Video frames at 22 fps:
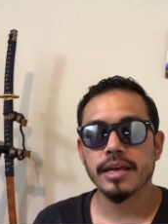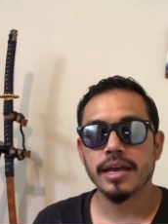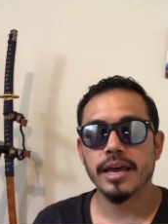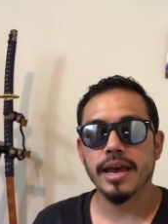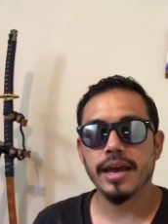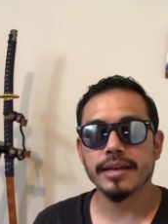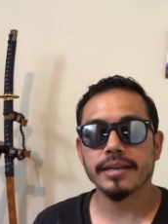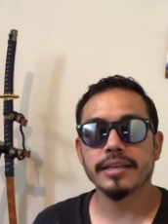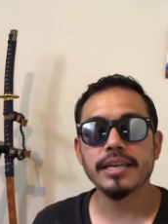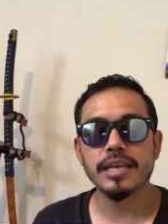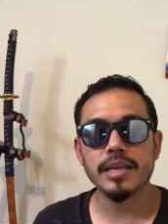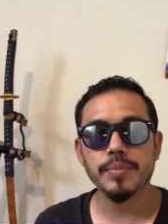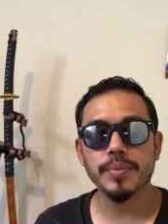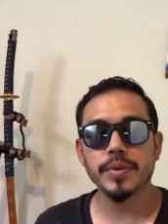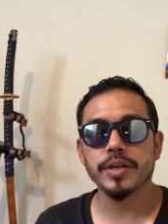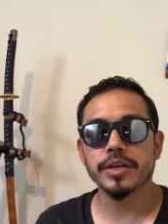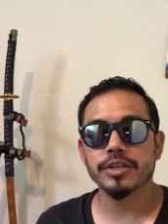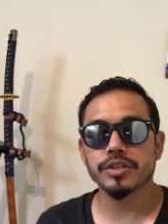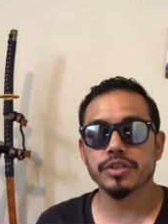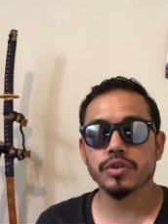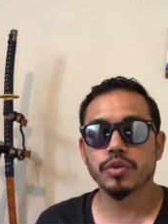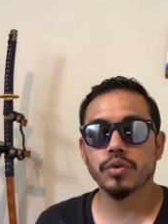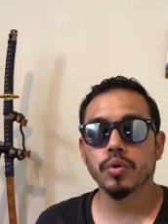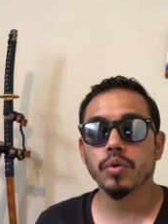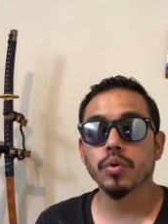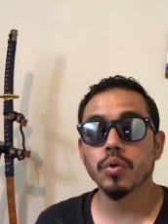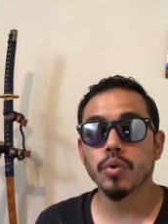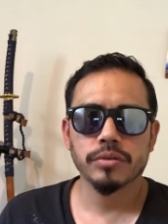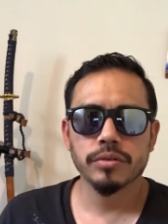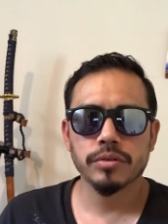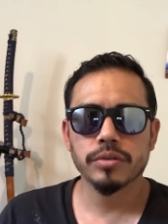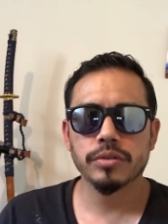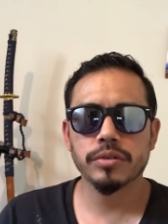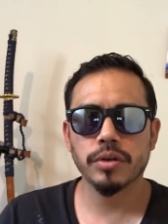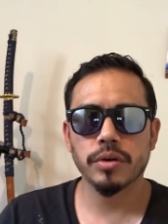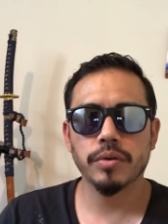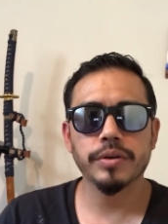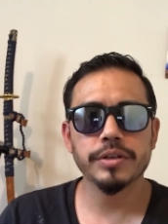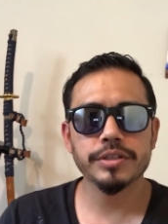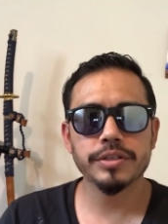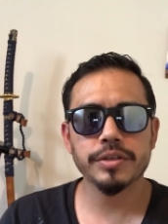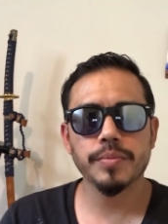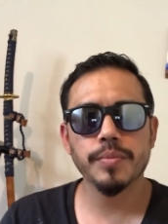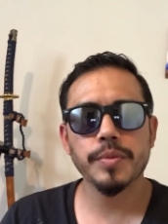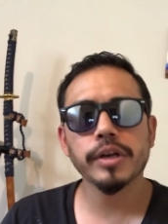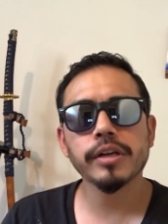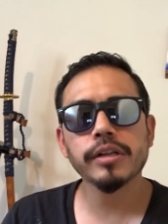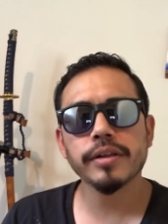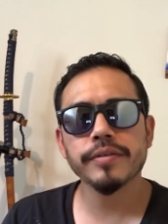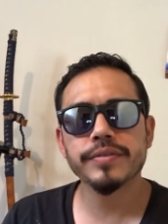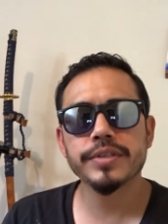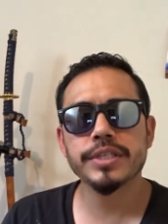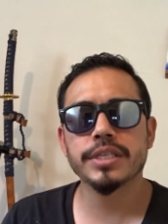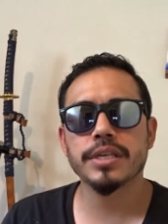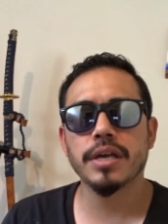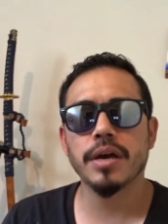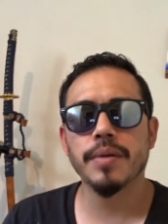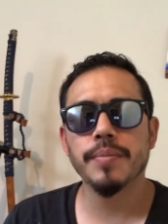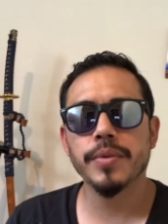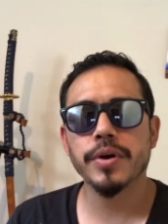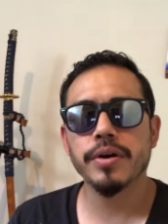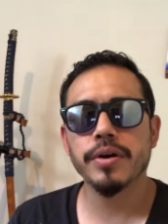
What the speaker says: at keeping us cool. So it's the middle of summer,